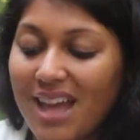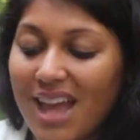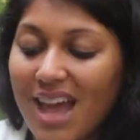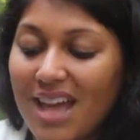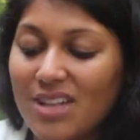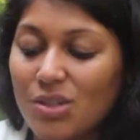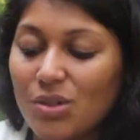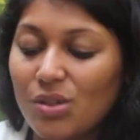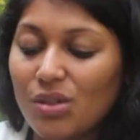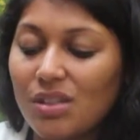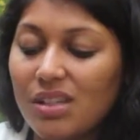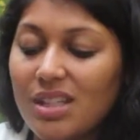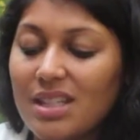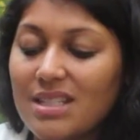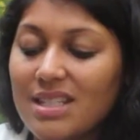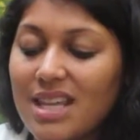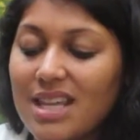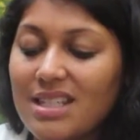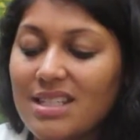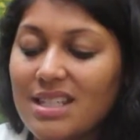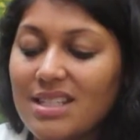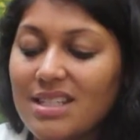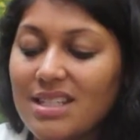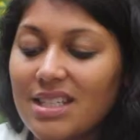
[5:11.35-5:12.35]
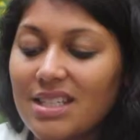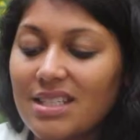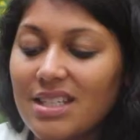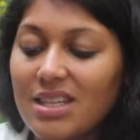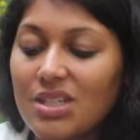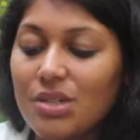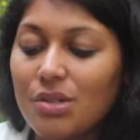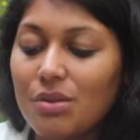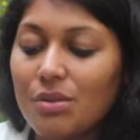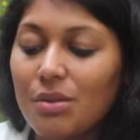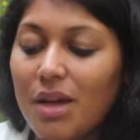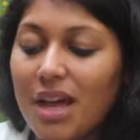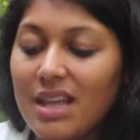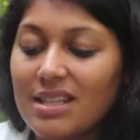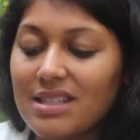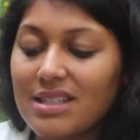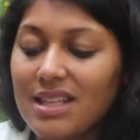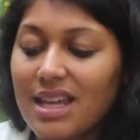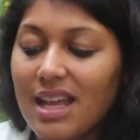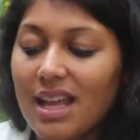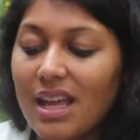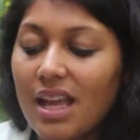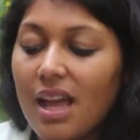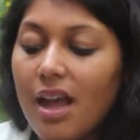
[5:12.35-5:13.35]
As early as 1862,
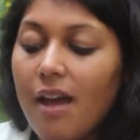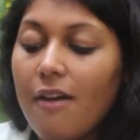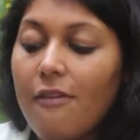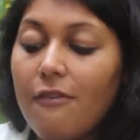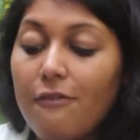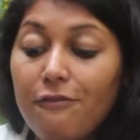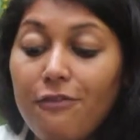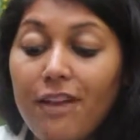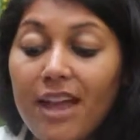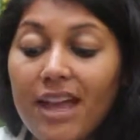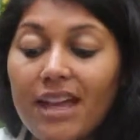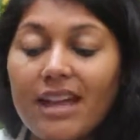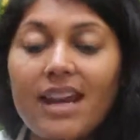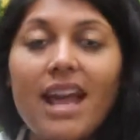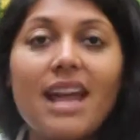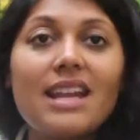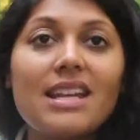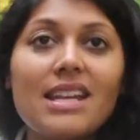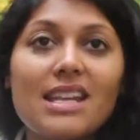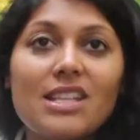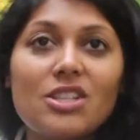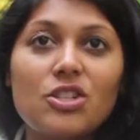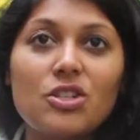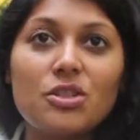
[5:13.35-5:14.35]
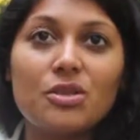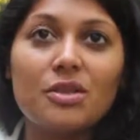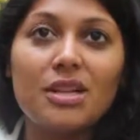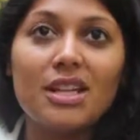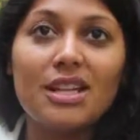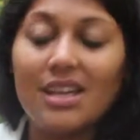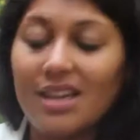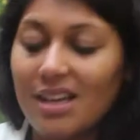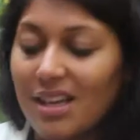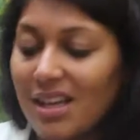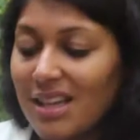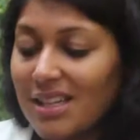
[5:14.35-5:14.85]
essay Fate and History,